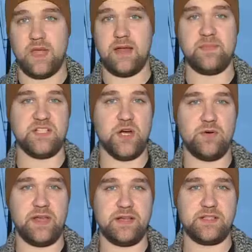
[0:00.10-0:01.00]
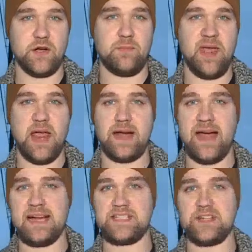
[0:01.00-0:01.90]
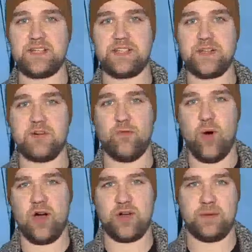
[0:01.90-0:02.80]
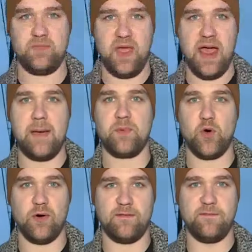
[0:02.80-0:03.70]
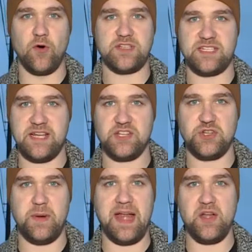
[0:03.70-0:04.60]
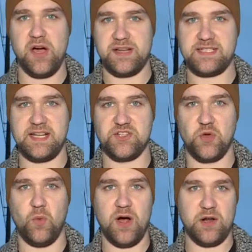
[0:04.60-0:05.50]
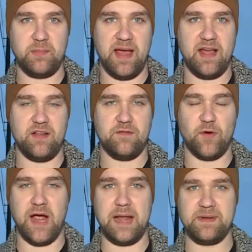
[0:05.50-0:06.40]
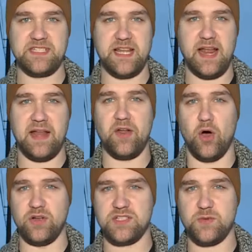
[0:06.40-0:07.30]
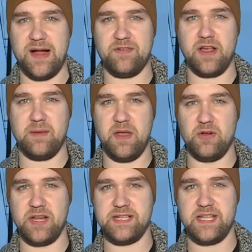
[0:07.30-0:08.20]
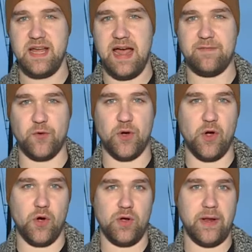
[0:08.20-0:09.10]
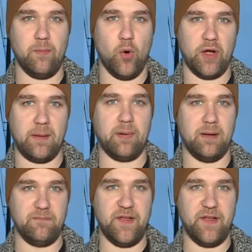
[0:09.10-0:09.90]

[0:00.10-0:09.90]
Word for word: Edmontonians are being asked to conserve water. EPCOR forced to issue a non-essential water ban for Edmonton and all surrounding communities after an early morning pump